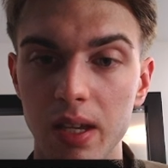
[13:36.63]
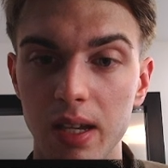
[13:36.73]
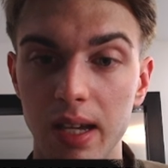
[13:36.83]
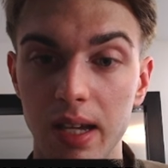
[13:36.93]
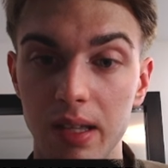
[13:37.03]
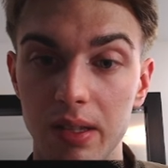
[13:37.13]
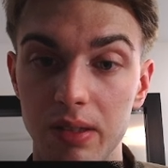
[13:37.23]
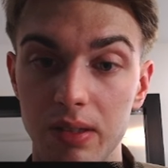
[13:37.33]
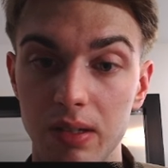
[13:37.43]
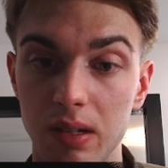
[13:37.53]

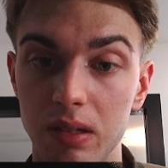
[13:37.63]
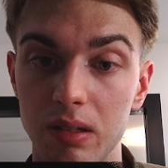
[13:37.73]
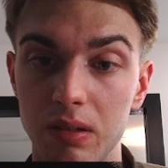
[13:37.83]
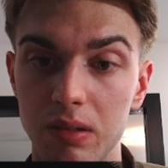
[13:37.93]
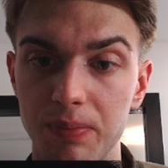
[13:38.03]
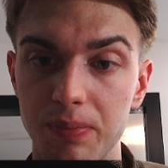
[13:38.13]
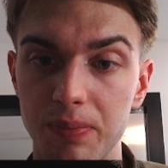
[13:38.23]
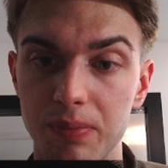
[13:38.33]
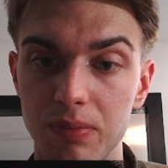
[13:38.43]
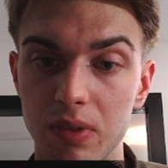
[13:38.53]
And
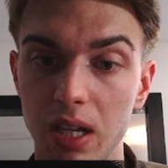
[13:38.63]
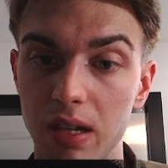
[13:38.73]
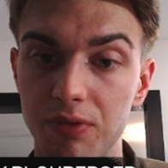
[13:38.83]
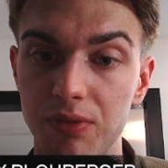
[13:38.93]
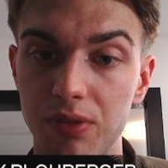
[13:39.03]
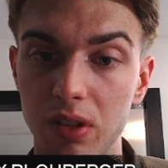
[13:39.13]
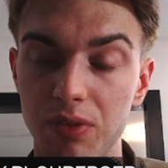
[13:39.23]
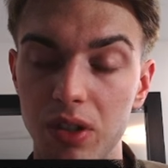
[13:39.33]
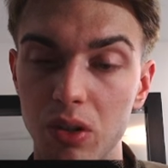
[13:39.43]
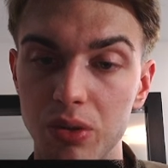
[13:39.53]
yeah, if
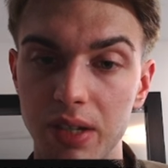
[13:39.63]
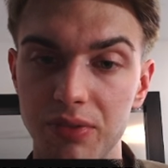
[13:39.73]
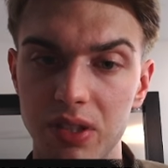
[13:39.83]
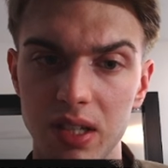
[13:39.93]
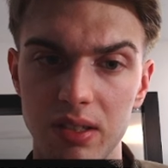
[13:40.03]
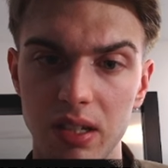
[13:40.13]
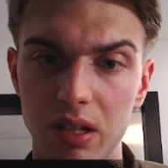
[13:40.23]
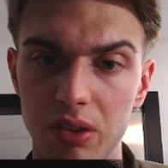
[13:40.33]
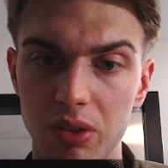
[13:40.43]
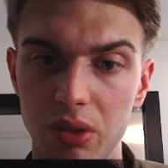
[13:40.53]
he goes f6, then I
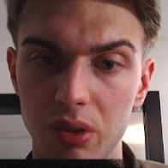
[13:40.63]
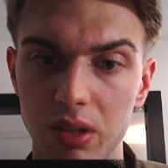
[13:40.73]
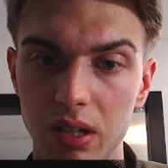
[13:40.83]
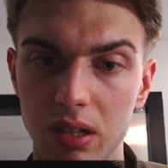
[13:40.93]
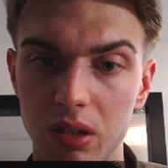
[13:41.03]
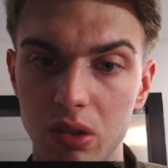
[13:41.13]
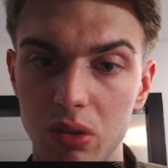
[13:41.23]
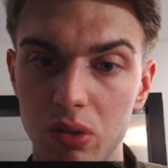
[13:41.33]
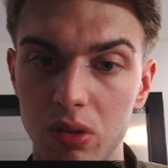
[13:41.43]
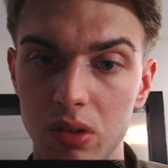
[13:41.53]
thought I can
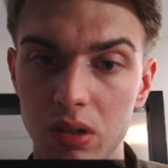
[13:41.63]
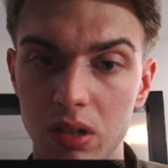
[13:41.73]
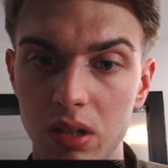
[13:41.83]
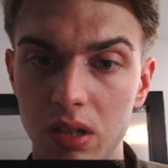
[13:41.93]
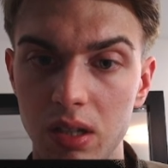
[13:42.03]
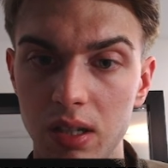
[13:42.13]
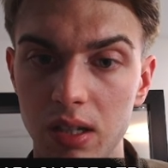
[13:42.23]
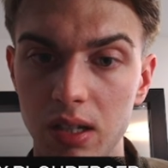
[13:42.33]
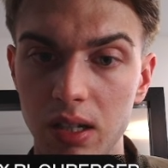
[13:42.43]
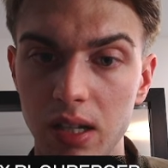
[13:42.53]
go
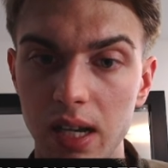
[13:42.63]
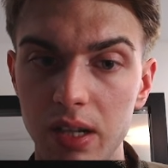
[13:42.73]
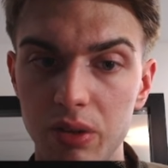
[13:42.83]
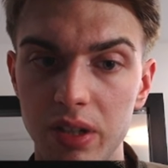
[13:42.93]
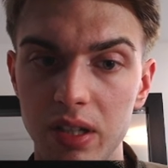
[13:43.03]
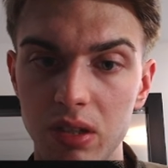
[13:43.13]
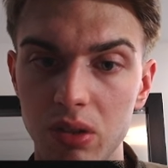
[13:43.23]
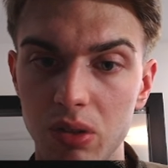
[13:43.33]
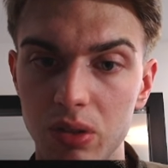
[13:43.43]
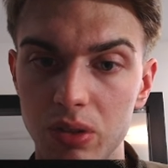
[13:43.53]
either here
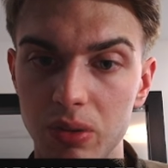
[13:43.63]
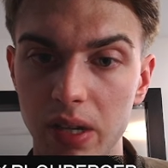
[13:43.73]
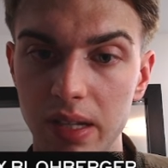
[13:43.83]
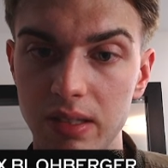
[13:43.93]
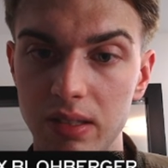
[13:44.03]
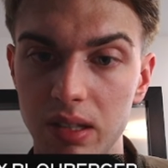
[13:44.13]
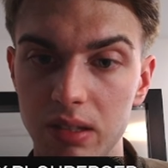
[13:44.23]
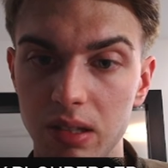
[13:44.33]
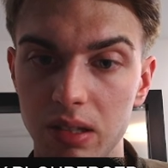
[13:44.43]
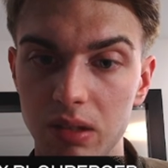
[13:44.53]
or to
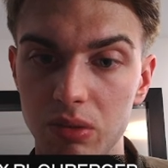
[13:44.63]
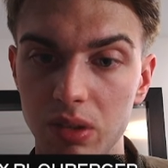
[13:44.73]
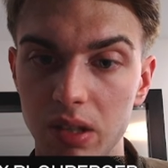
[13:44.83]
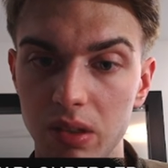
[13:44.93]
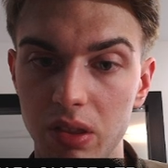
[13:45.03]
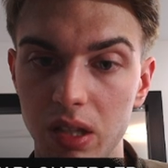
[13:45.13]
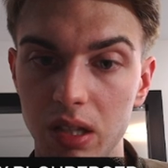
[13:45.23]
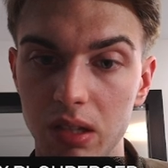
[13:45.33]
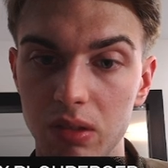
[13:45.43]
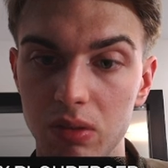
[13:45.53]
a6. I didn't really
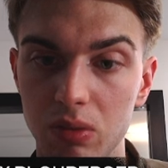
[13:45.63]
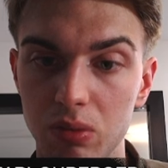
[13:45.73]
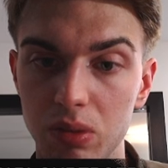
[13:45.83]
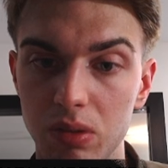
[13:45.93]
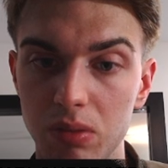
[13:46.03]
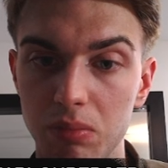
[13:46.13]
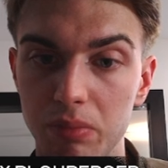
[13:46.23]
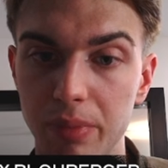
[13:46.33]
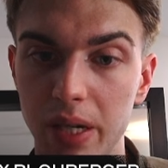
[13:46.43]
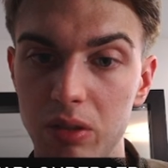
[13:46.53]
think it would
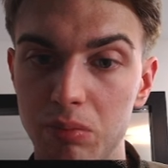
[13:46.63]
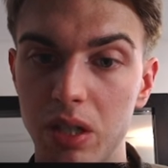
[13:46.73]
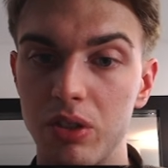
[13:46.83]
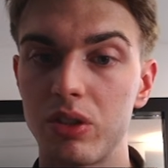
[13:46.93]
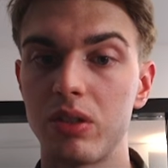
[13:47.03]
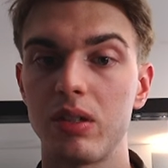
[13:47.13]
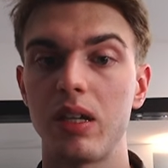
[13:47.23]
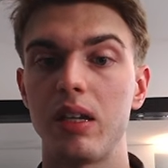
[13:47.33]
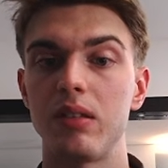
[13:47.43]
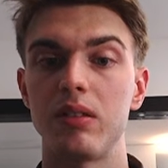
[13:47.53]
matter much,
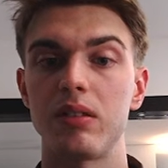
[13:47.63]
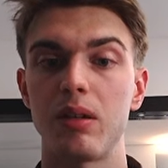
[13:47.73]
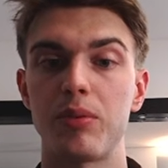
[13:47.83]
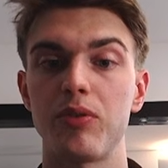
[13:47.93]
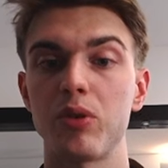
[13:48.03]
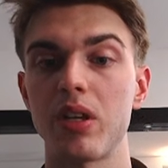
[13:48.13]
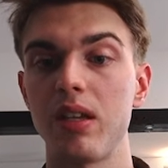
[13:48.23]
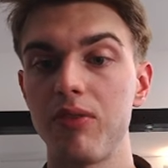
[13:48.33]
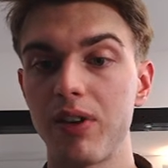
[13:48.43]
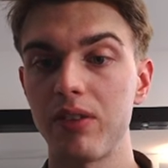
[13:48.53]
and I'm provoking
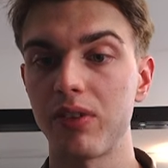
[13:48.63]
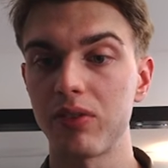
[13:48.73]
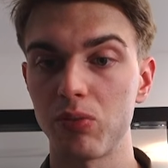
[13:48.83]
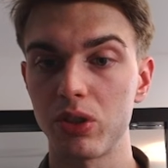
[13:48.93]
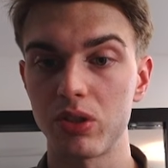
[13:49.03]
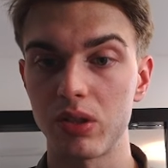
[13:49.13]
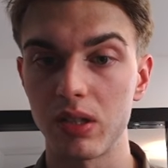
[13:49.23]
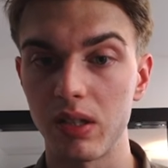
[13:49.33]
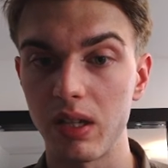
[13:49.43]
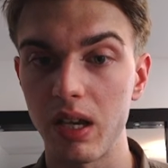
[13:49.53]
e5, after which
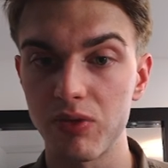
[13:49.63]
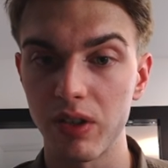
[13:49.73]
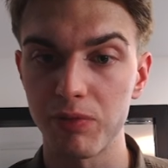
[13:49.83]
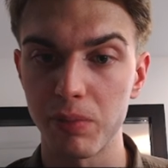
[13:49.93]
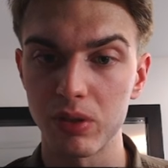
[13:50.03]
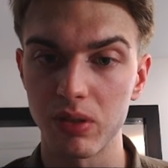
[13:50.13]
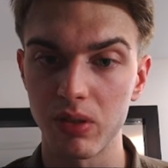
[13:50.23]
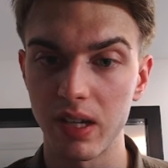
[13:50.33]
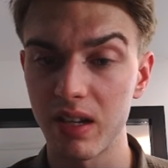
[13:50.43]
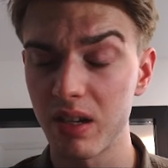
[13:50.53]
the h5 pawn is not
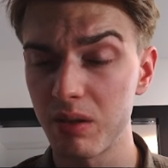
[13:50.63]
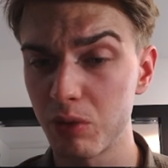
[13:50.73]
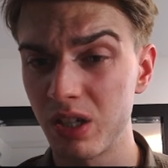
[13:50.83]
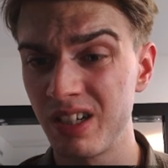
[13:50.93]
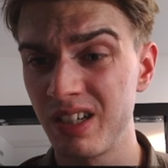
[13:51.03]
hanging anymore.